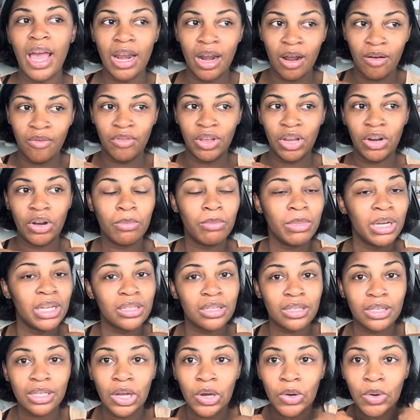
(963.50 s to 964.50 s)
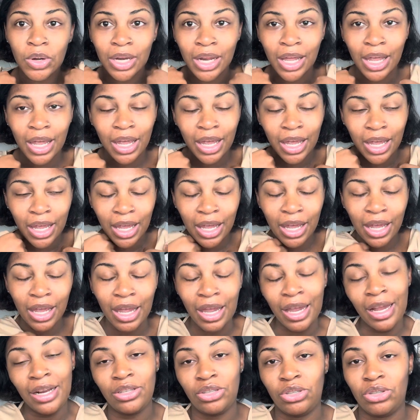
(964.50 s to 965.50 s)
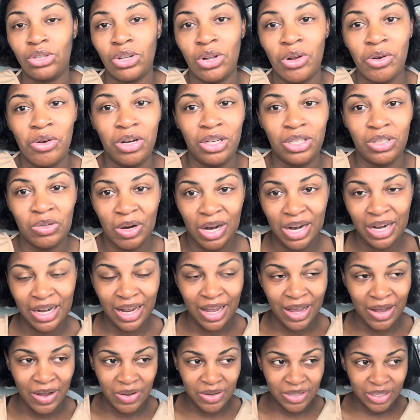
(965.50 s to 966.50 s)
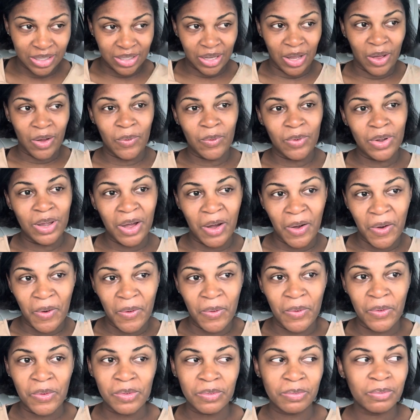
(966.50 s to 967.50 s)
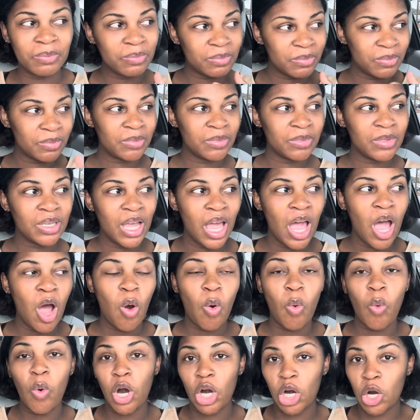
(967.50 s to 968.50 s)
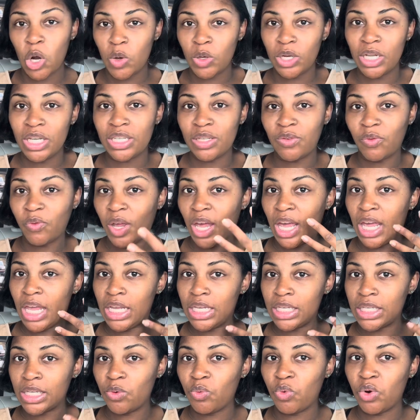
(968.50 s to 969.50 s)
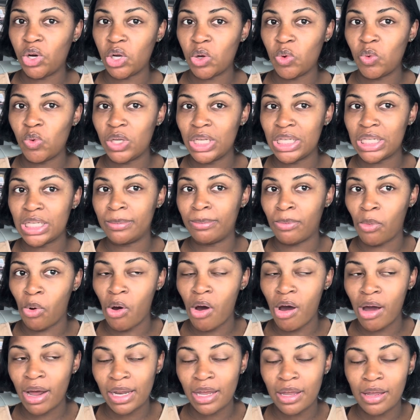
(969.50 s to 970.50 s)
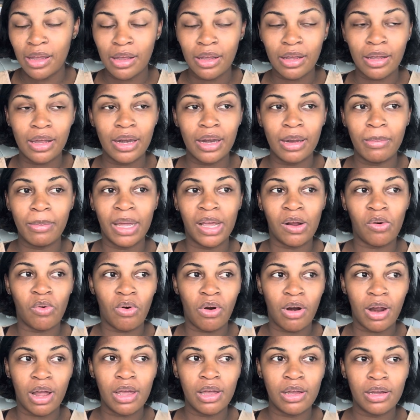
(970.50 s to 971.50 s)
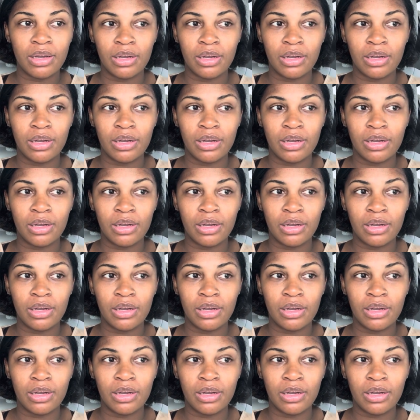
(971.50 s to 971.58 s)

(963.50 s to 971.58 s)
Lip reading: I'm very much so an extra large right now. So we gonna work on this face and work on this body and get it back right.